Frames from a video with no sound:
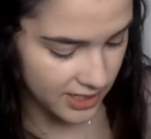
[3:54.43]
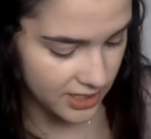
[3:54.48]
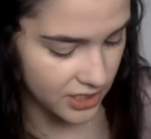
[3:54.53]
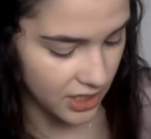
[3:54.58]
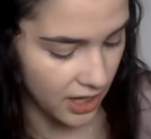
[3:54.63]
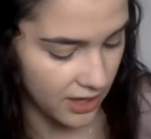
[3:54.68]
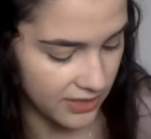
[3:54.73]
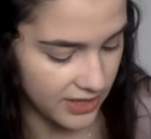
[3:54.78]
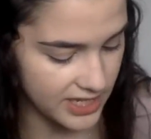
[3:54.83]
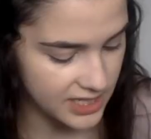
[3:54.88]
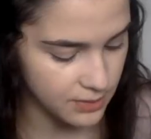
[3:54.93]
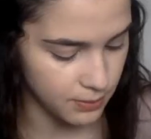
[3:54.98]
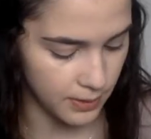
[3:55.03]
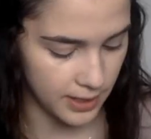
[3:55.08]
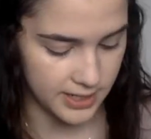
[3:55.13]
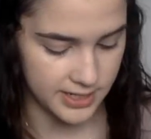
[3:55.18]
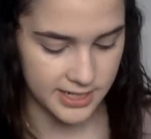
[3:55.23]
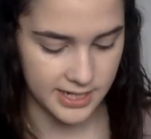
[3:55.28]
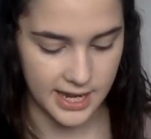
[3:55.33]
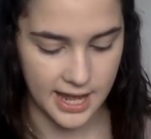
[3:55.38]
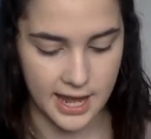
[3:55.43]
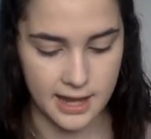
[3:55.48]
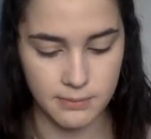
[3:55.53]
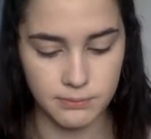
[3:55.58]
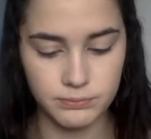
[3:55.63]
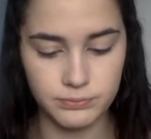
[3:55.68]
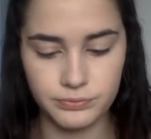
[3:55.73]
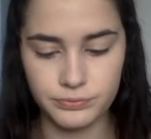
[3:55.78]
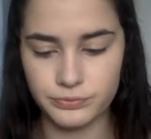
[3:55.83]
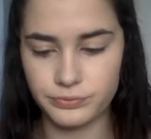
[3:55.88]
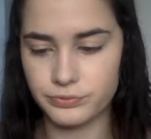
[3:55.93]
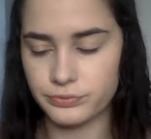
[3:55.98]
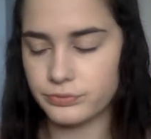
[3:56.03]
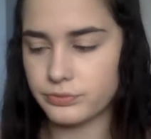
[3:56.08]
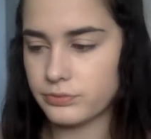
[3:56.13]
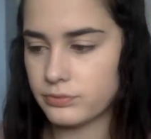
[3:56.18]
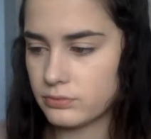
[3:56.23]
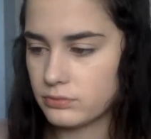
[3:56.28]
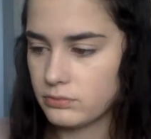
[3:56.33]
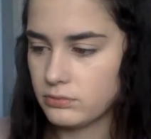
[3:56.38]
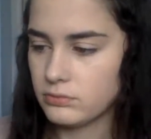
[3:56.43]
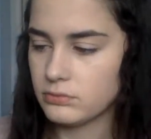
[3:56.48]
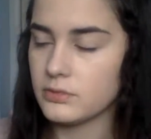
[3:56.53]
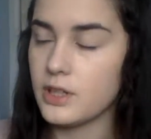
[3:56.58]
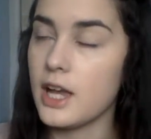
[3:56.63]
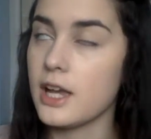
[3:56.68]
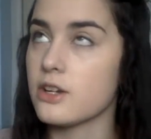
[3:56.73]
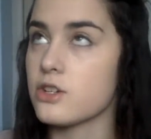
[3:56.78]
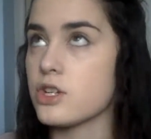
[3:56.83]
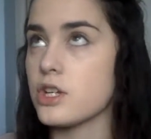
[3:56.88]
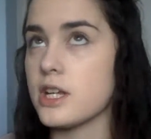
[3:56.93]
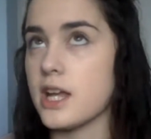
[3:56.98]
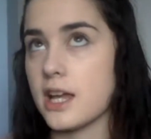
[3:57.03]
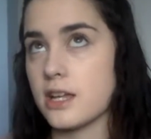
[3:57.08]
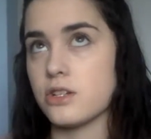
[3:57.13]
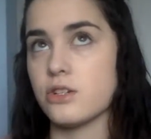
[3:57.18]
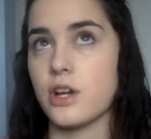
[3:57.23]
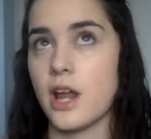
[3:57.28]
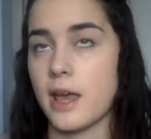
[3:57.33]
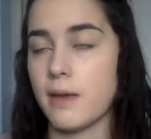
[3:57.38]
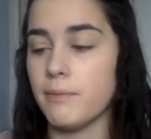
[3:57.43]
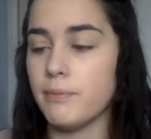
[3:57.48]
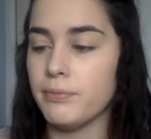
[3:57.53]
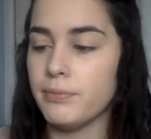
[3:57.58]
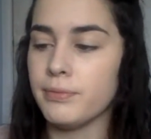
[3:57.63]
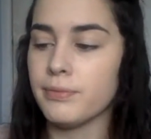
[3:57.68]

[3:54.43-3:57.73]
saw this one today, actually yesterday,